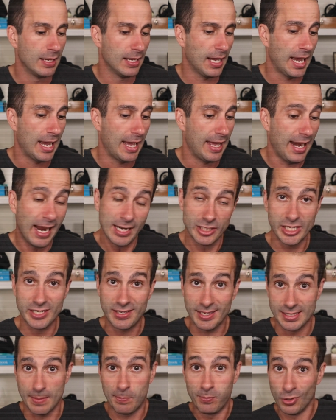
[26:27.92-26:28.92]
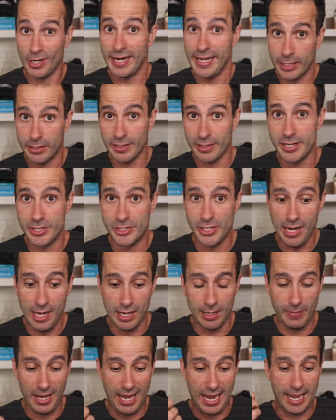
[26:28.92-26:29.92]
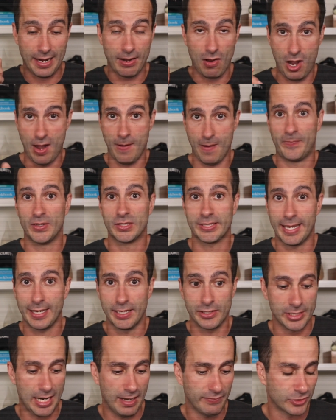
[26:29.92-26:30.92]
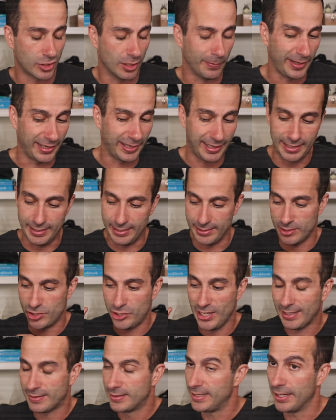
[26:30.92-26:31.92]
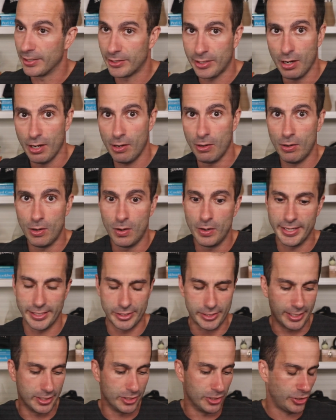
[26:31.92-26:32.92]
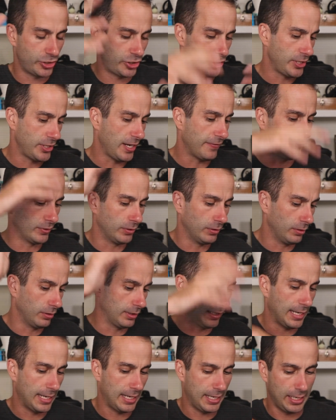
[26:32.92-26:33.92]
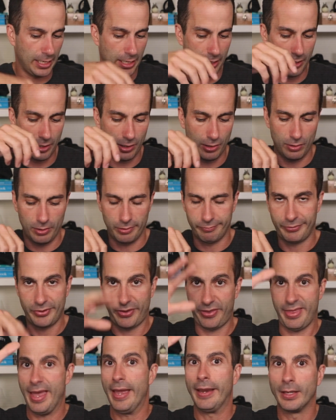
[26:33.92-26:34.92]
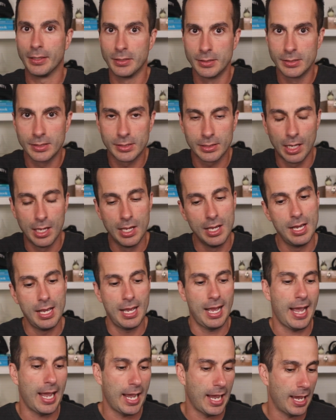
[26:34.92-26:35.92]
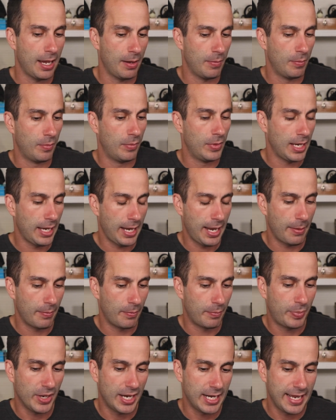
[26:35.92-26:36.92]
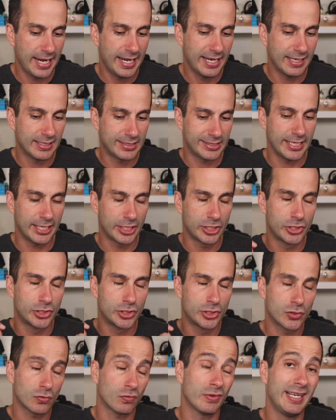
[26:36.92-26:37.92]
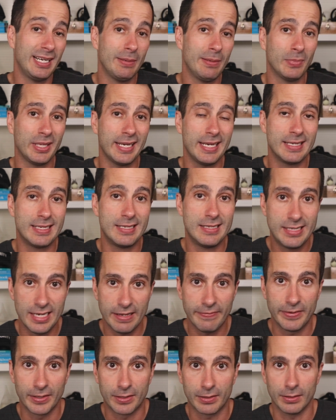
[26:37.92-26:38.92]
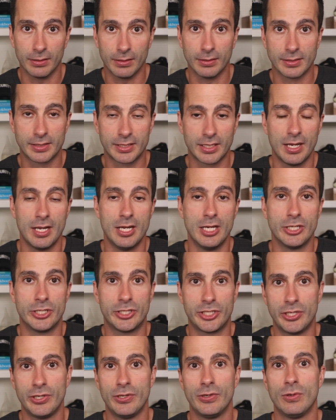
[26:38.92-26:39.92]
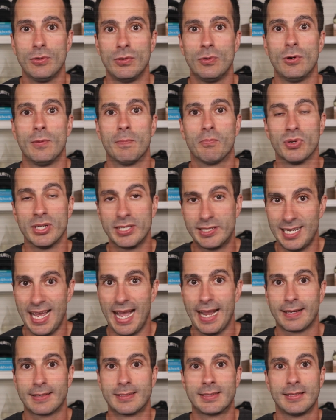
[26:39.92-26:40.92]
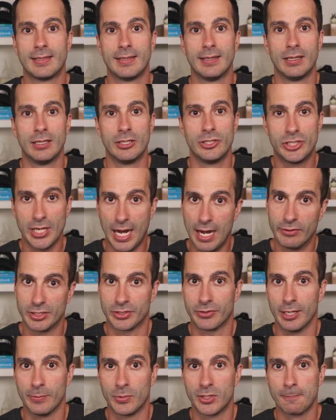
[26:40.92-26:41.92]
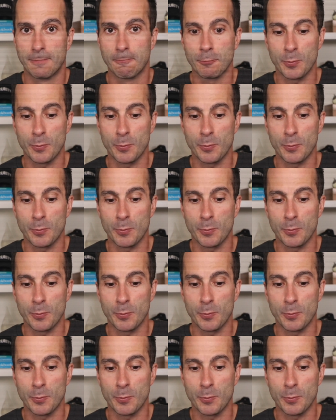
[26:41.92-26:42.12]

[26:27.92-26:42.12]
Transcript: It actually does a pretty good job at obfuscating JavaScript. It can inject dead code, it can shuffle things, but it is extremely difficult to protect JavaScript.